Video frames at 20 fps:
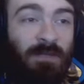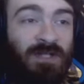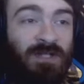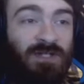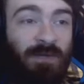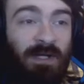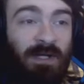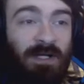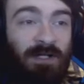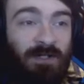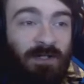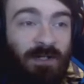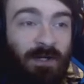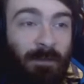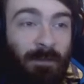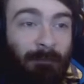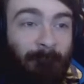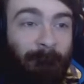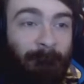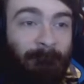so I killed her.
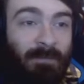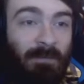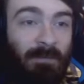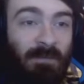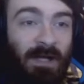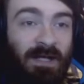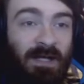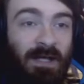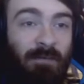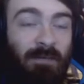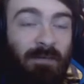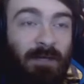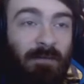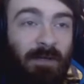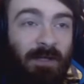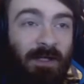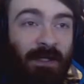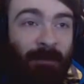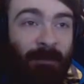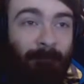I'm hiding up here, buddy.